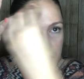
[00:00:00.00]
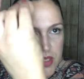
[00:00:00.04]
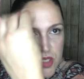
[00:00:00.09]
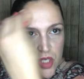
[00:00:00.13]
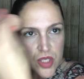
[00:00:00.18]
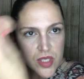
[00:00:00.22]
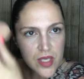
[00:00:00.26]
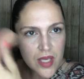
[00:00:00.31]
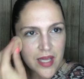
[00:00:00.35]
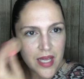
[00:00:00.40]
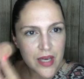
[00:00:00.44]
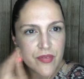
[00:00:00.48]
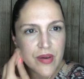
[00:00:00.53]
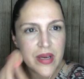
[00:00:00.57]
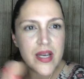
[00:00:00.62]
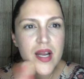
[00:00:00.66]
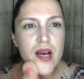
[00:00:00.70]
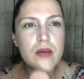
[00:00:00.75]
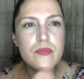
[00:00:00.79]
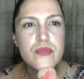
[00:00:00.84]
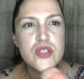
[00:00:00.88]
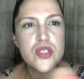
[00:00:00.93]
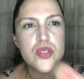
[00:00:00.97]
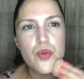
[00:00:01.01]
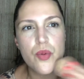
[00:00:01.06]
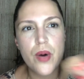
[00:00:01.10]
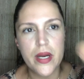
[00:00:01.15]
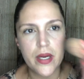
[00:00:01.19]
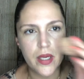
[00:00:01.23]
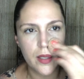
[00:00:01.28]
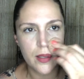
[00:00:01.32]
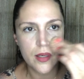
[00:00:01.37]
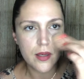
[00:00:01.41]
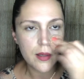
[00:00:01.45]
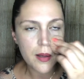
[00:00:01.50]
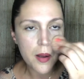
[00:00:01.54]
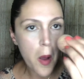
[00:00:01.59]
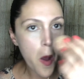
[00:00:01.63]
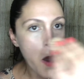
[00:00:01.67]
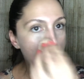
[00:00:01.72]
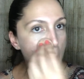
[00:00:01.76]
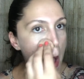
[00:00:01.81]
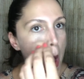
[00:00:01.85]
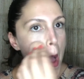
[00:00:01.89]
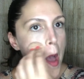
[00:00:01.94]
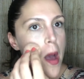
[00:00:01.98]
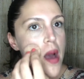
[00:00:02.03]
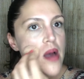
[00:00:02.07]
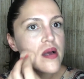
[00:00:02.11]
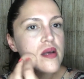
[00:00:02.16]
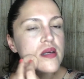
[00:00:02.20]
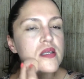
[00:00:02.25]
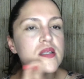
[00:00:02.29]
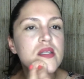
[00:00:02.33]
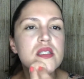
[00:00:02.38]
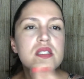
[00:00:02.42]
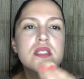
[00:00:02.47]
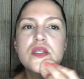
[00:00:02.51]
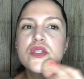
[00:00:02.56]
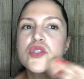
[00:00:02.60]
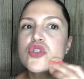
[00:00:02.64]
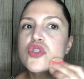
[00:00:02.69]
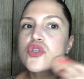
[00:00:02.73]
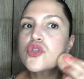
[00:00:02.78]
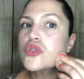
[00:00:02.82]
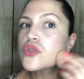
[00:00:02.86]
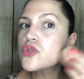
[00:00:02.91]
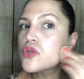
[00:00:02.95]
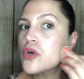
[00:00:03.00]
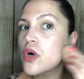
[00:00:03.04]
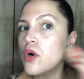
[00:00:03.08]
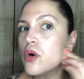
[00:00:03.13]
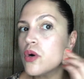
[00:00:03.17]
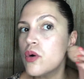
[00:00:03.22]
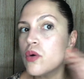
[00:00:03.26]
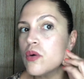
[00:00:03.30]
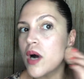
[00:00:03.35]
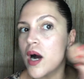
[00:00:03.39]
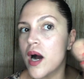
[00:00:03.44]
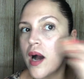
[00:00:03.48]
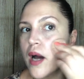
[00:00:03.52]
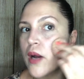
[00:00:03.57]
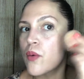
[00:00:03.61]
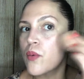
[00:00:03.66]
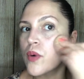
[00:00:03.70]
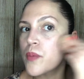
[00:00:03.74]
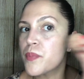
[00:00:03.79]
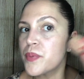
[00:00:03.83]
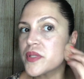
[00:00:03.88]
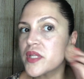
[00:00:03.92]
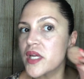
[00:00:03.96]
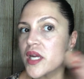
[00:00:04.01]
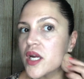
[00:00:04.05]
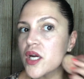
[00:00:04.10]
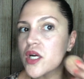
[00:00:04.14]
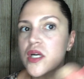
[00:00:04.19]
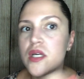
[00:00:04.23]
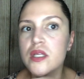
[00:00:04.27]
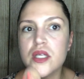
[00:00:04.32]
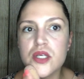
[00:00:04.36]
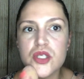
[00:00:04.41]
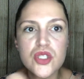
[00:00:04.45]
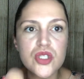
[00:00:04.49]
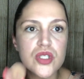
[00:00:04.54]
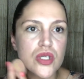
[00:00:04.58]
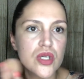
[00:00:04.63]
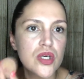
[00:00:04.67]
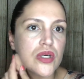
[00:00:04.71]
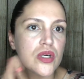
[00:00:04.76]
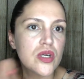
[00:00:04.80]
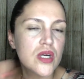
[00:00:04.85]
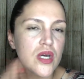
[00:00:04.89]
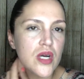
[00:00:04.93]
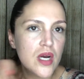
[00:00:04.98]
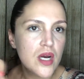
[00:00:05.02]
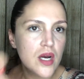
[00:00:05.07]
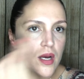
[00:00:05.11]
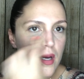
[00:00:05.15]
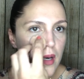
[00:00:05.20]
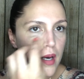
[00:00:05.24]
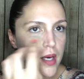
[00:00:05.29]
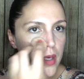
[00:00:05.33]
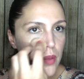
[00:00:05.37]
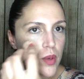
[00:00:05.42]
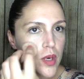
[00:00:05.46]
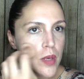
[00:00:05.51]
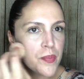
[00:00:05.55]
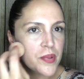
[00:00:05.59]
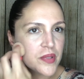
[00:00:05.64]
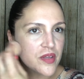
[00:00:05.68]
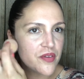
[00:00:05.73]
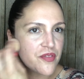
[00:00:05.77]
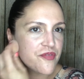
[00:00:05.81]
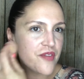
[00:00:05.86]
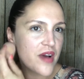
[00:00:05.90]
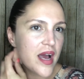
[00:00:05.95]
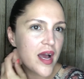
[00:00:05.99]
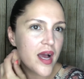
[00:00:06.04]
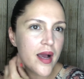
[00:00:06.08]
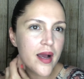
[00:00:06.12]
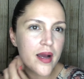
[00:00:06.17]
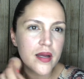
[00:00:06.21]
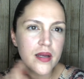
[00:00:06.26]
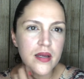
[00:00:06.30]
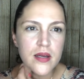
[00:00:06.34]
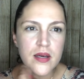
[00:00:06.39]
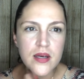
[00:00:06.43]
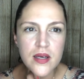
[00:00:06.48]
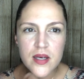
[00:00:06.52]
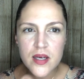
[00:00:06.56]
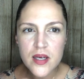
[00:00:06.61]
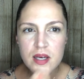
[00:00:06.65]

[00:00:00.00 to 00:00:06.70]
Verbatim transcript: it just, like right now I'm sweating. It's so, I don't want to put the air conditioner. I don't want to put the fan.